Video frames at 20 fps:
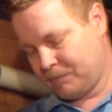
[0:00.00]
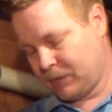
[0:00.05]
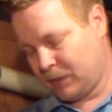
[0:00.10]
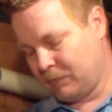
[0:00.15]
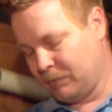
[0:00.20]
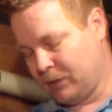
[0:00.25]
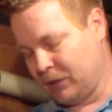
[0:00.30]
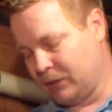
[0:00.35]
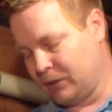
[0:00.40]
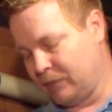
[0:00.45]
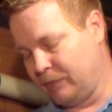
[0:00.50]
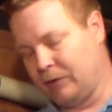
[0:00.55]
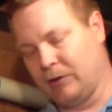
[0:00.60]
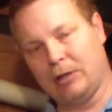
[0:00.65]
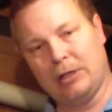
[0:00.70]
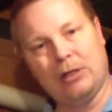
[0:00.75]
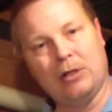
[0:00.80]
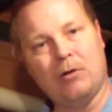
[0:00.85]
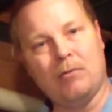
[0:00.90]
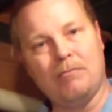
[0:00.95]
But a
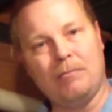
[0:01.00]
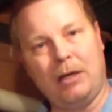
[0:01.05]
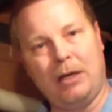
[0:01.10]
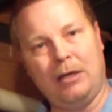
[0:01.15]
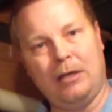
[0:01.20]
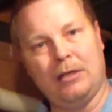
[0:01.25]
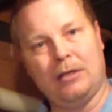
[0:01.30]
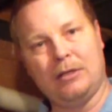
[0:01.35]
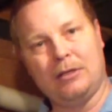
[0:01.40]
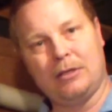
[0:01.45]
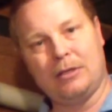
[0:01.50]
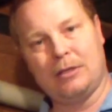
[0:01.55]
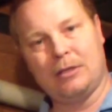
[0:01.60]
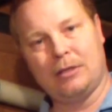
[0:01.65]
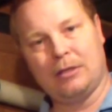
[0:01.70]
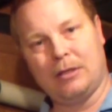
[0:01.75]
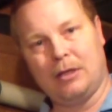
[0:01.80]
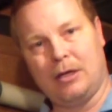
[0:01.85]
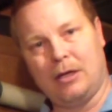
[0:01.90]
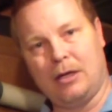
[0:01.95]
very low
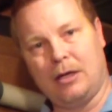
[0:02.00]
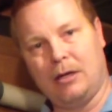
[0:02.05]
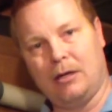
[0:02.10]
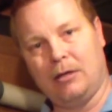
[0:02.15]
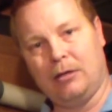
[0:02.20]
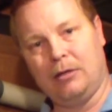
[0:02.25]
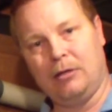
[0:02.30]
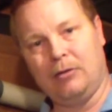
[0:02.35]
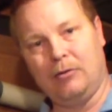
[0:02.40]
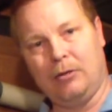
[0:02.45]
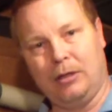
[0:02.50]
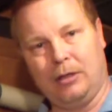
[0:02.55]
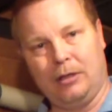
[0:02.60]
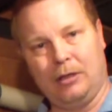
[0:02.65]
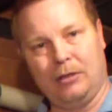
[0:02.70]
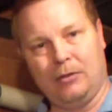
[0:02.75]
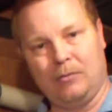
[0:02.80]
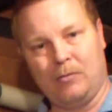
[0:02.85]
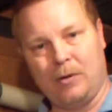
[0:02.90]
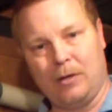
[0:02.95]
maintenance unit
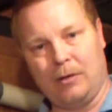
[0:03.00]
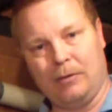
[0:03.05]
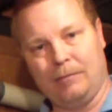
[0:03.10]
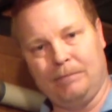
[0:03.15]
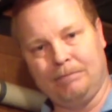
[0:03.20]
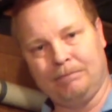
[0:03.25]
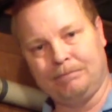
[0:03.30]
as well.